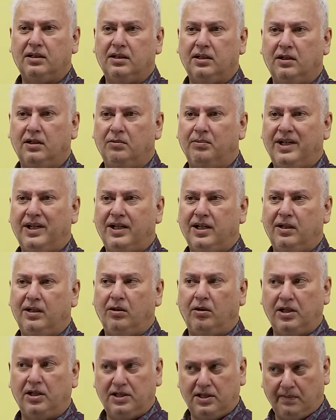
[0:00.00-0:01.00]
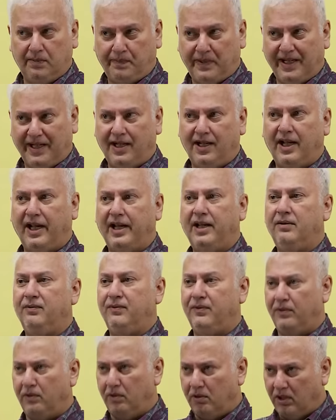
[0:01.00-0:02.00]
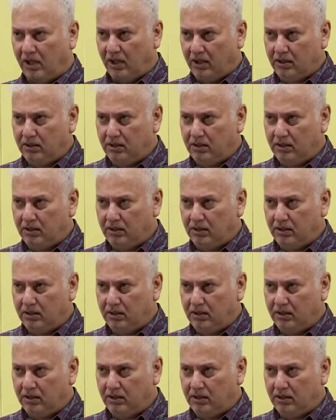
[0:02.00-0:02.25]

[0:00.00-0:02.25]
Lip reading: Government had launched a PLI for